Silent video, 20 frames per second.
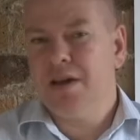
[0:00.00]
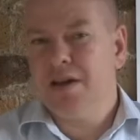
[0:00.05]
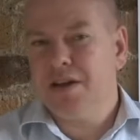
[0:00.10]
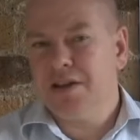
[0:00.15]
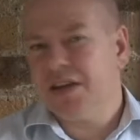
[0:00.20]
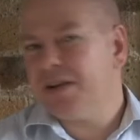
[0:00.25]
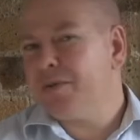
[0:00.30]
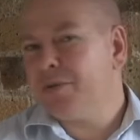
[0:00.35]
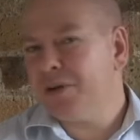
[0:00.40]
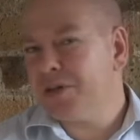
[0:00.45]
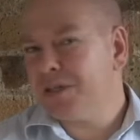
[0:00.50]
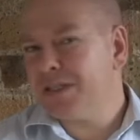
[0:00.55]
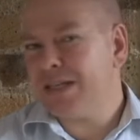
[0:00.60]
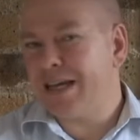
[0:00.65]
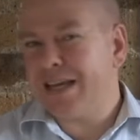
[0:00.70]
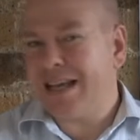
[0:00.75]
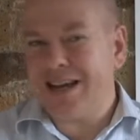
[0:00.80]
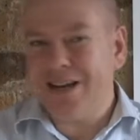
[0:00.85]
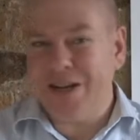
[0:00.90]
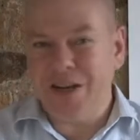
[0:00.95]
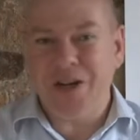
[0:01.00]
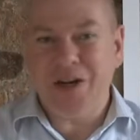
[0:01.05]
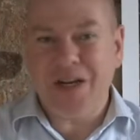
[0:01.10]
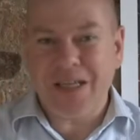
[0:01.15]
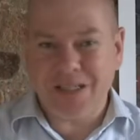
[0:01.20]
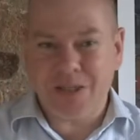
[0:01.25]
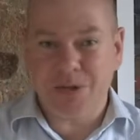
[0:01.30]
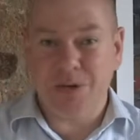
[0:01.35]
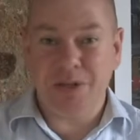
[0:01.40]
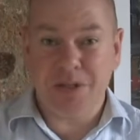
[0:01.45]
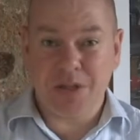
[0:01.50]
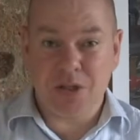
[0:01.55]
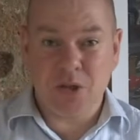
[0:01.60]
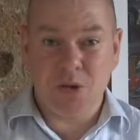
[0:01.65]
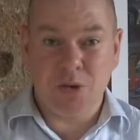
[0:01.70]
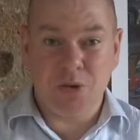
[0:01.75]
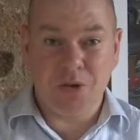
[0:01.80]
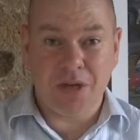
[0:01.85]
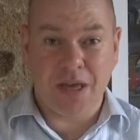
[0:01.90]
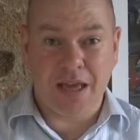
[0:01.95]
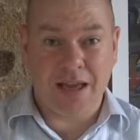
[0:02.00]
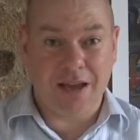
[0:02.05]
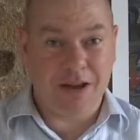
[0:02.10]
Now, when I say a light doing the talking,